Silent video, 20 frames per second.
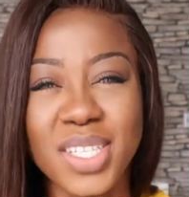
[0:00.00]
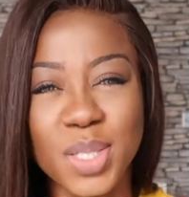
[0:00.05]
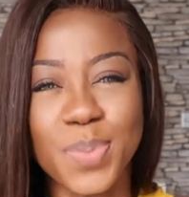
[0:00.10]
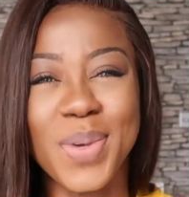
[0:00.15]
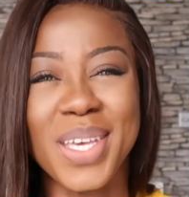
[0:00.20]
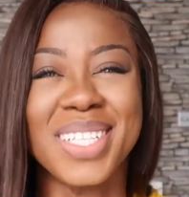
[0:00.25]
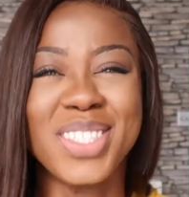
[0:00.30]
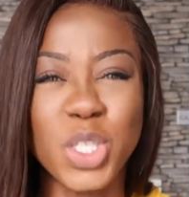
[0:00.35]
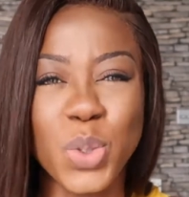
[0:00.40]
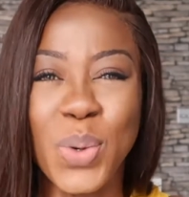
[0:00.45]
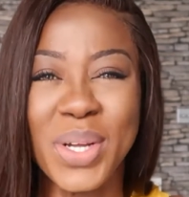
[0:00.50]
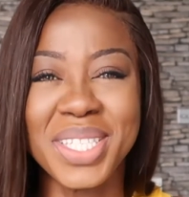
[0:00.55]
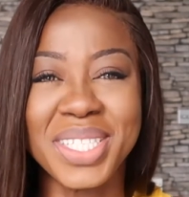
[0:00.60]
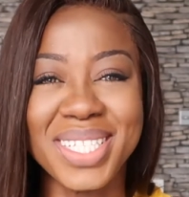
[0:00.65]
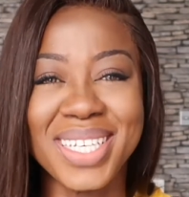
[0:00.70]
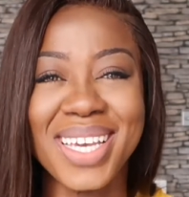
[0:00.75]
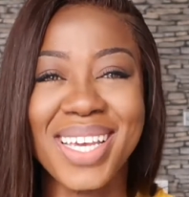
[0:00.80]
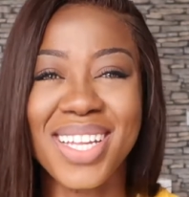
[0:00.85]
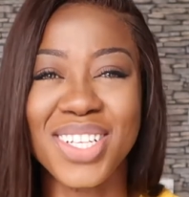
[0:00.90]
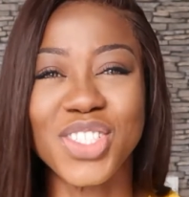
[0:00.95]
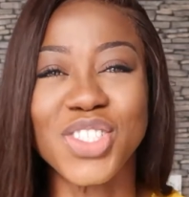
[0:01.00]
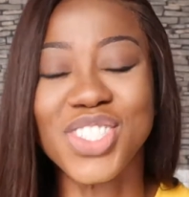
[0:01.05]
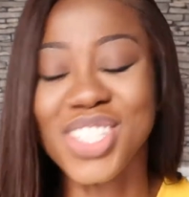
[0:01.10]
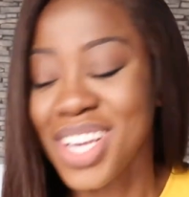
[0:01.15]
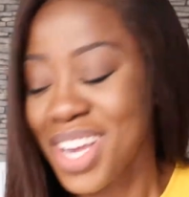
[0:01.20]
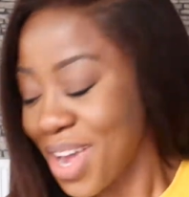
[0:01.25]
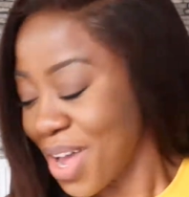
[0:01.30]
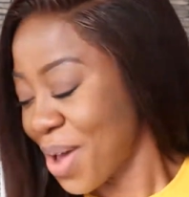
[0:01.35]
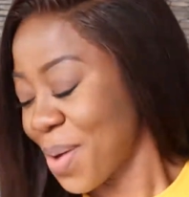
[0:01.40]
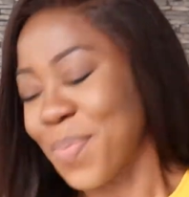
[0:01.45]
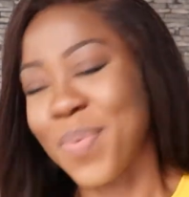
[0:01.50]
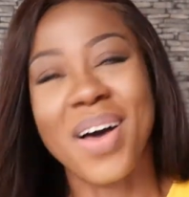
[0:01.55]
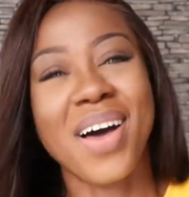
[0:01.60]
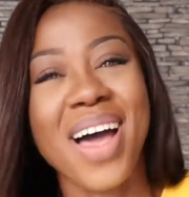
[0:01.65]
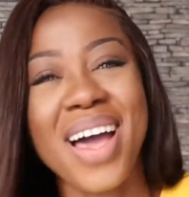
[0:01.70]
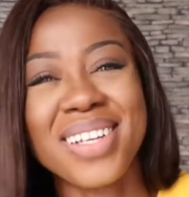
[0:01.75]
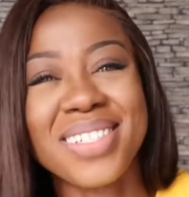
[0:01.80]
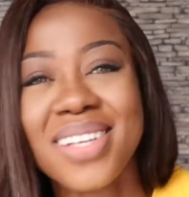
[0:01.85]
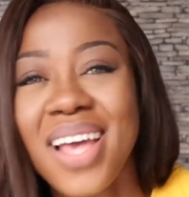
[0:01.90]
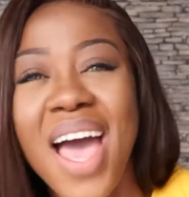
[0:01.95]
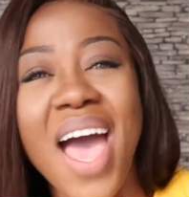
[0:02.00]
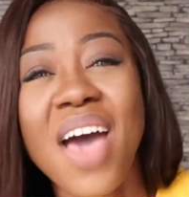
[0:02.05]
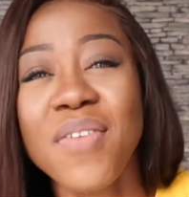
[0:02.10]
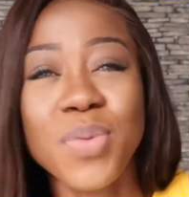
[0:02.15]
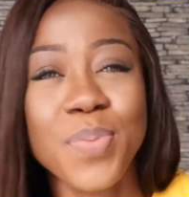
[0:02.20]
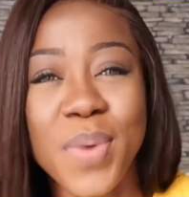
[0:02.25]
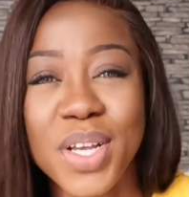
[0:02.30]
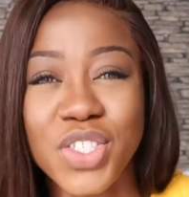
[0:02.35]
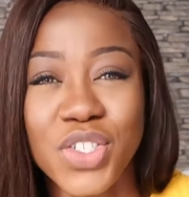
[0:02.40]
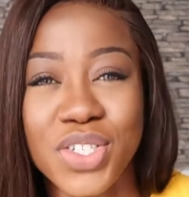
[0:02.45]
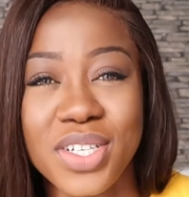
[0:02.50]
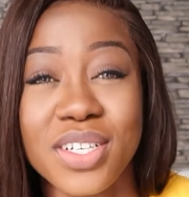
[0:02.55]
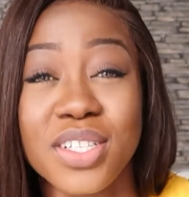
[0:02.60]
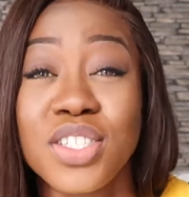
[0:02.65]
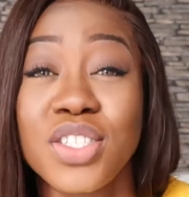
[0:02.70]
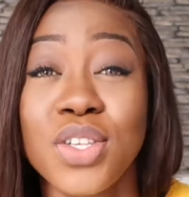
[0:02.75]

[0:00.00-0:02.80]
to be a 20 inch, but I haven't measured it.